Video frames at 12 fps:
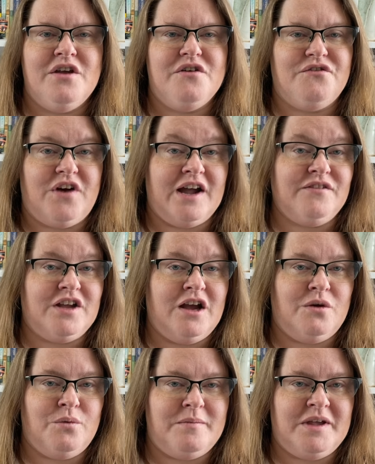five
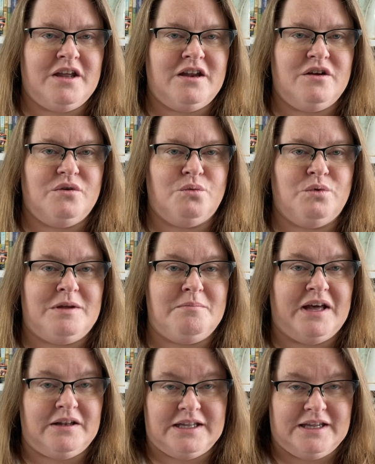young women
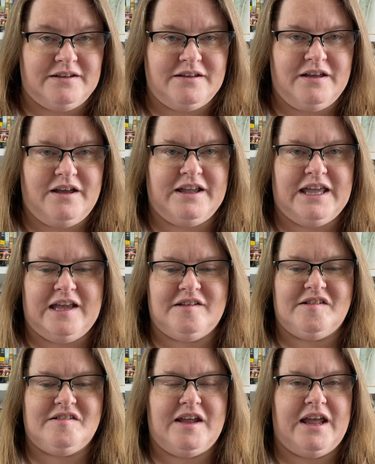rebelling
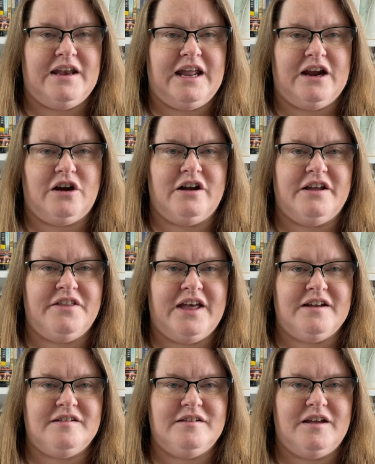against an era
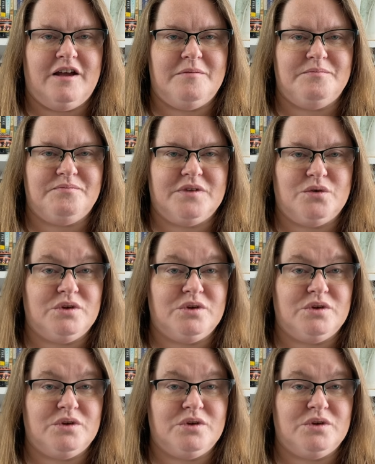that um,